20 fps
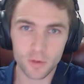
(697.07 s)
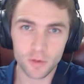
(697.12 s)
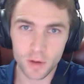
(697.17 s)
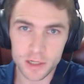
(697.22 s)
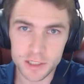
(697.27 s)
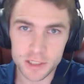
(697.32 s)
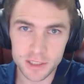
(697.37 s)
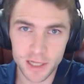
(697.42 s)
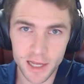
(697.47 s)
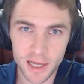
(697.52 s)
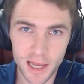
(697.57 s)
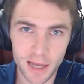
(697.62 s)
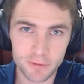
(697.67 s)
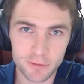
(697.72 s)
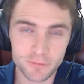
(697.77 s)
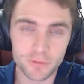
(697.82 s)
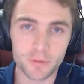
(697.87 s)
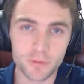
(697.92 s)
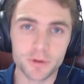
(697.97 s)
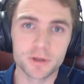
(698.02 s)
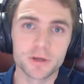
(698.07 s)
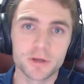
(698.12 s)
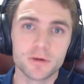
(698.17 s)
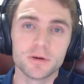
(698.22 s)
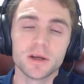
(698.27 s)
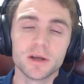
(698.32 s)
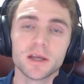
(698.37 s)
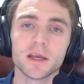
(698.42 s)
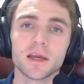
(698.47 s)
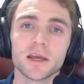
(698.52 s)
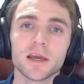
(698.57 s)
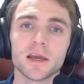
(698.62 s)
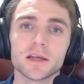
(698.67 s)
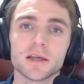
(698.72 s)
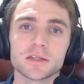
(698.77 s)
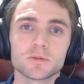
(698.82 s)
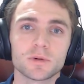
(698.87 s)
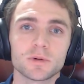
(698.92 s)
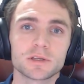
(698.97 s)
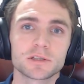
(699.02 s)
question I have for you
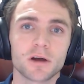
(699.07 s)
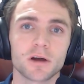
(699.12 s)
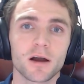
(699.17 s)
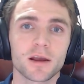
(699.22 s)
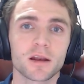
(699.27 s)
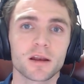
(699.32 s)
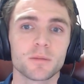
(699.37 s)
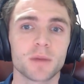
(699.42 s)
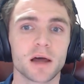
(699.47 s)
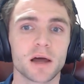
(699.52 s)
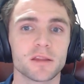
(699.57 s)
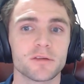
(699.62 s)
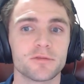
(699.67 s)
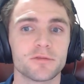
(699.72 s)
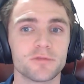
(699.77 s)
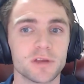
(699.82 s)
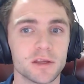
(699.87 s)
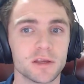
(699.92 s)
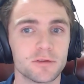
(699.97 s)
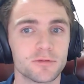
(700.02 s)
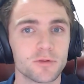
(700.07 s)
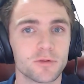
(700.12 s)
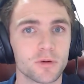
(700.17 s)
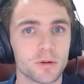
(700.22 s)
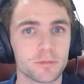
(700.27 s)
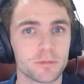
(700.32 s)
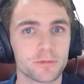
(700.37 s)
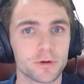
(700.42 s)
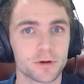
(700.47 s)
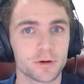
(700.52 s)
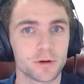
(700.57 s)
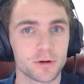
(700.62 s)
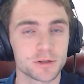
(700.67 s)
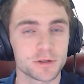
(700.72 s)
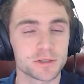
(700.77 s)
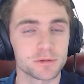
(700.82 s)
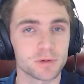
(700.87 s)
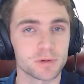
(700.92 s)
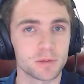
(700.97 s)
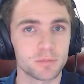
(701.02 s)
is when talking about the feed form for
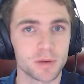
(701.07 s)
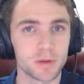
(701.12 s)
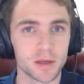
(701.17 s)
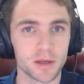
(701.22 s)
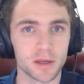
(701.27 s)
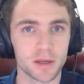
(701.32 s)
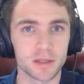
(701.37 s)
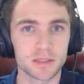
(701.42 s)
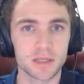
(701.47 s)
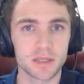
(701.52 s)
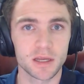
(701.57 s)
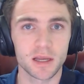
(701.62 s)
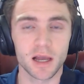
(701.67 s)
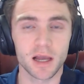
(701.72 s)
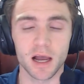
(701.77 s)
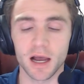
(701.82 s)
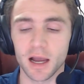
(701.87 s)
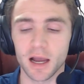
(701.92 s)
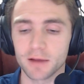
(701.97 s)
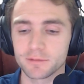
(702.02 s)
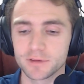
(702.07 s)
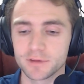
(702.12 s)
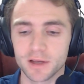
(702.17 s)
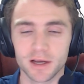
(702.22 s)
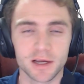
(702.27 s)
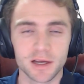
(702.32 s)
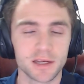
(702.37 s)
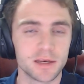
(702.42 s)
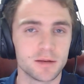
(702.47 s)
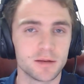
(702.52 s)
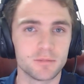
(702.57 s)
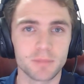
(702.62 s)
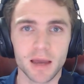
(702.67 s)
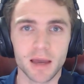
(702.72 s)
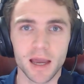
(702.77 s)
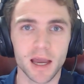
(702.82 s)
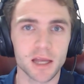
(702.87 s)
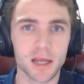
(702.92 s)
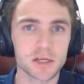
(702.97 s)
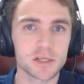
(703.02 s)
nursery pigs, I've done
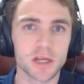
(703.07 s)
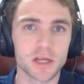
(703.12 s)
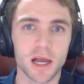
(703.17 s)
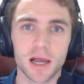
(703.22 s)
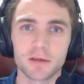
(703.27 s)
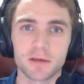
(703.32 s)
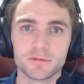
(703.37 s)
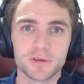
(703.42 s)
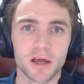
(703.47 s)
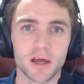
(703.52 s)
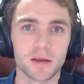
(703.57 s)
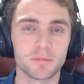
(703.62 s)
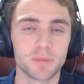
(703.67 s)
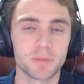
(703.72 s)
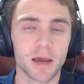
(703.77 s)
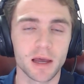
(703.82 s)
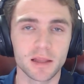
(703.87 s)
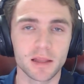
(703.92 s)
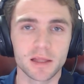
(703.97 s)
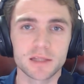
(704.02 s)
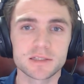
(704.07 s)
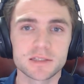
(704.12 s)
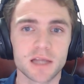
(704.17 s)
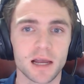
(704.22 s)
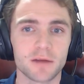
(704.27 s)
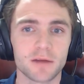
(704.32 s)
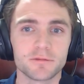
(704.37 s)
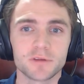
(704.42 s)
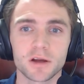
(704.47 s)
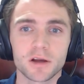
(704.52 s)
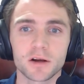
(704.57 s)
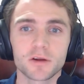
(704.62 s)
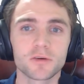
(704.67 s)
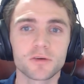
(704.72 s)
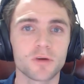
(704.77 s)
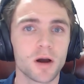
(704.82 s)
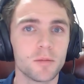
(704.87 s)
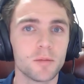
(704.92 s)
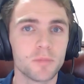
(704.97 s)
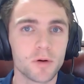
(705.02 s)
mash, I've done pellets, I've done
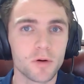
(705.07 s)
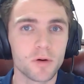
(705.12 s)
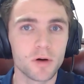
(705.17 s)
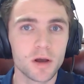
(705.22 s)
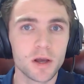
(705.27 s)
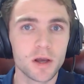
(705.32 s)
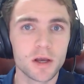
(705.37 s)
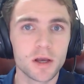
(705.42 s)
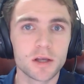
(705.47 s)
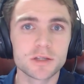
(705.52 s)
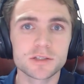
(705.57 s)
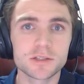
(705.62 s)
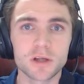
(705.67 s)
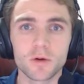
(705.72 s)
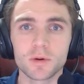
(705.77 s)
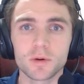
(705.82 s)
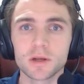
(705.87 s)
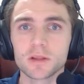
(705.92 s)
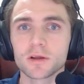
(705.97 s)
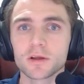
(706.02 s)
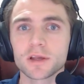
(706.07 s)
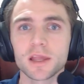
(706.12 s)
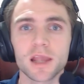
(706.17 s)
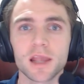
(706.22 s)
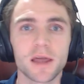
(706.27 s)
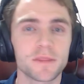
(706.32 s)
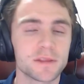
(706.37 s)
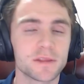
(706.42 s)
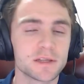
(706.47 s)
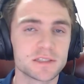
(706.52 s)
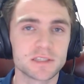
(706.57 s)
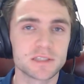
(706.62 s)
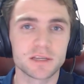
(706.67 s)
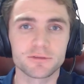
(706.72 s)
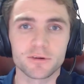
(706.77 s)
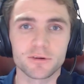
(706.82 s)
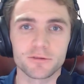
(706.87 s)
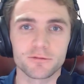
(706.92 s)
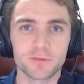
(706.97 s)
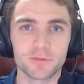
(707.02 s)
crumble. So, when looking at these
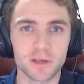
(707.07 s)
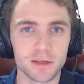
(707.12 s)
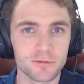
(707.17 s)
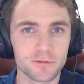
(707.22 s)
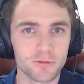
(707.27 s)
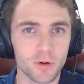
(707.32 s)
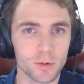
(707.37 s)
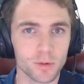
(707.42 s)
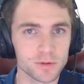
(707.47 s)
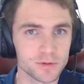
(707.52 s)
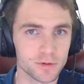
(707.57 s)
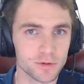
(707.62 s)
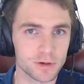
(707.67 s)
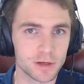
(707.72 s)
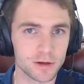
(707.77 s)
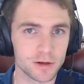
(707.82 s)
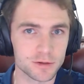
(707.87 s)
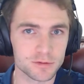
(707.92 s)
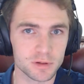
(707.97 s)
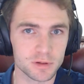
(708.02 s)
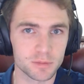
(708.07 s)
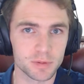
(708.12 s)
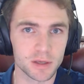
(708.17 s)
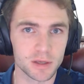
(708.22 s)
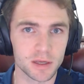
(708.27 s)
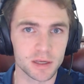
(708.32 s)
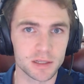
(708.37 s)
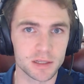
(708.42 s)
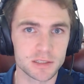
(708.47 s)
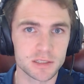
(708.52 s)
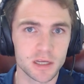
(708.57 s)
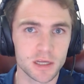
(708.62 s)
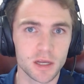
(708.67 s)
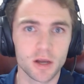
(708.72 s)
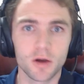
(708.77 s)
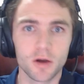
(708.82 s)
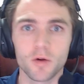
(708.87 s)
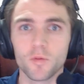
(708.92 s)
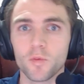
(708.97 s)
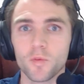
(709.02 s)
different feed forms for nursery pigs,
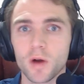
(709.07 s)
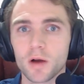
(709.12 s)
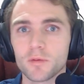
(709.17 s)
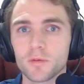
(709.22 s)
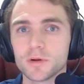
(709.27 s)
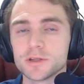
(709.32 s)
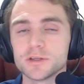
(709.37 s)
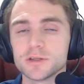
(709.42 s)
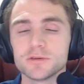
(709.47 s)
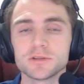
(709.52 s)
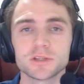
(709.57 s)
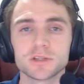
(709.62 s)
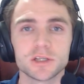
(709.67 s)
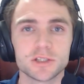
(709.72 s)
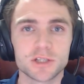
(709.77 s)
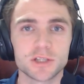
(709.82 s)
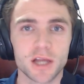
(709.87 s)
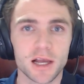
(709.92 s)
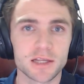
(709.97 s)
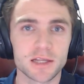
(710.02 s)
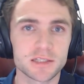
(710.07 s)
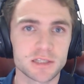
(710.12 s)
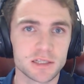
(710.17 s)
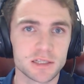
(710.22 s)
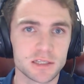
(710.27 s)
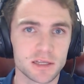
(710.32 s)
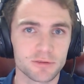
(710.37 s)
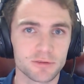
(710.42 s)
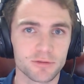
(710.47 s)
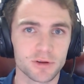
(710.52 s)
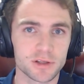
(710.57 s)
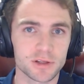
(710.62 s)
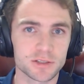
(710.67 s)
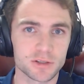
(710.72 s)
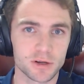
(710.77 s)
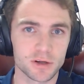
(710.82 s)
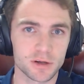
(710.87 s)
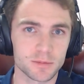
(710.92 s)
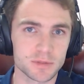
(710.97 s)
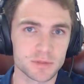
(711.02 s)
what would you suggest in different
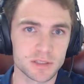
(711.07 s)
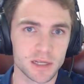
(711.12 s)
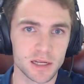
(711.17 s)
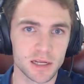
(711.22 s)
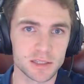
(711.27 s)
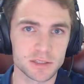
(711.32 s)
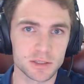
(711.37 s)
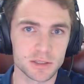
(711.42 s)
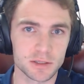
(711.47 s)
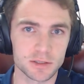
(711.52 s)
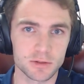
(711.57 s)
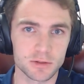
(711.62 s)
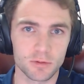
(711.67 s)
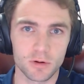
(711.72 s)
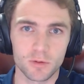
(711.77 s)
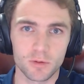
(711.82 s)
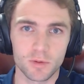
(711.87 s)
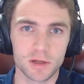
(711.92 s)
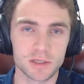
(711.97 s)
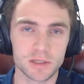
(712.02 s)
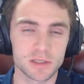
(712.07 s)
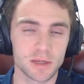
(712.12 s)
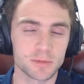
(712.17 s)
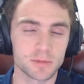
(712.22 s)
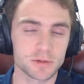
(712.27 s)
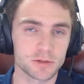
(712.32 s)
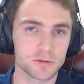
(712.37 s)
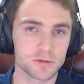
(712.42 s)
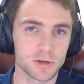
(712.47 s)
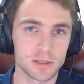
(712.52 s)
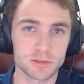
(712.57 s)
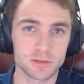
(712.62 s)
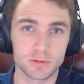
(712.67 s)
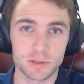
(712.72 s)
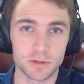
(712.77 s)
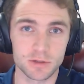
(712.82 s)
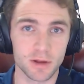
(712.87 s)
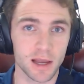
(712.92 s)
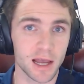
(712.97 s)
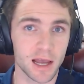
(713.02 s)
circumstances or what tips or tricks would
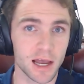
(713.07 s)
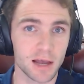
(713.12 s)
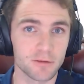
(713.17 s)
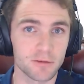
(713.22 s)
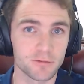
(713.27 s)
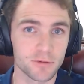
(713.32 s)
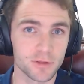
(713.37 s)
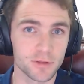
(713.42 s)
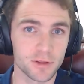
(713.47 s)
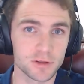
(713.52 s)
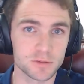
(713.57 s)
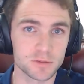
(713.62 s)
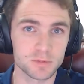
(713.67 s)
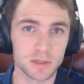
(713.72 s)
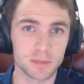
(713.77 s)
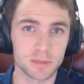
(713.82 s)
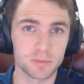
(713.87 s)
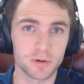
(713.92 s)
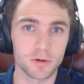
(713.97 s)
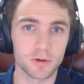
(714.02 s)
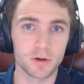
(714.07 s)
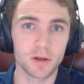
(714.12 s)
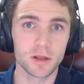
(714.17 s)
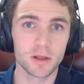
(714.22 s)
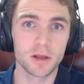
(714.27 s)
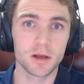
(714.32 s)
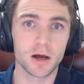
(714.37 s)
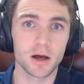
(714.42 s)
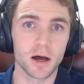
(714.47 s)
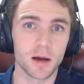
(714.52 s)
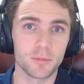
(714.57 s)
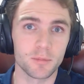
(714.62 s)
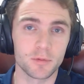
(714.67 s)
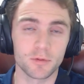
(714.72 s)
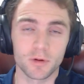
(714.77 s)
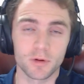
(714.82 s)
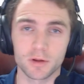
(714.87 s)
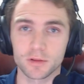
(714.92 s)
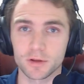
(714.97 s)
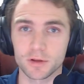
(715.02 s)
you have for those people um,
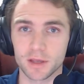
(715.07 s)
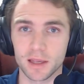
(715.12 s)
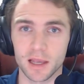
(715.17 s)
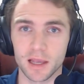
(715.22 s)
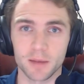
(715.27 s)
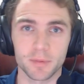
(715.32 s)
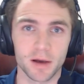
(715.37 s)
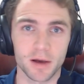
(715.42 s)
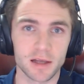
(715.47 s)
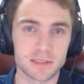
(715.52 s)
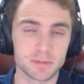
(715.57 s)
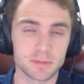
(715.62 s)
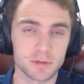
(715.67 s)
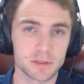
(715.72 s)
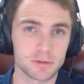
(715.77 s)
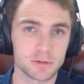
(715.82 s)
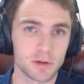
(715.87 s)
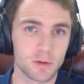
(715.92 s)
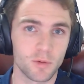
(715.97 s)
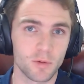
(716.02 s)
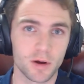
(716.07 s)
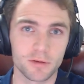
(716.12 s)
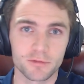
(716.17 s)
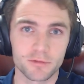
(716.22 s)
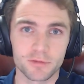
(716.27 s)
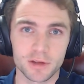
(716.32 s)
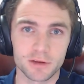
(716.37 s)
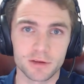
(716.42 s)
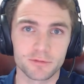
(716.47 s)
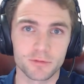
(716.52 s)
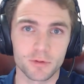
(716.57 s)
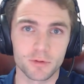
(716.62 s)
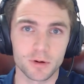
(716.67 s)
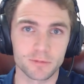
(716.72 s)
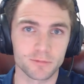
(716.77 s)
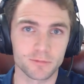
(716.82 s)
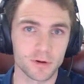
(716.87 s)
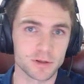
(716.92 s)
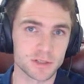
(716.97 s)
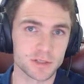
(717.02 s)
who are looking at possibly doing one feed
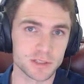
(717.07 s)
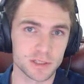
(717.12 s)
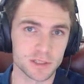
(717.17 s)
form versus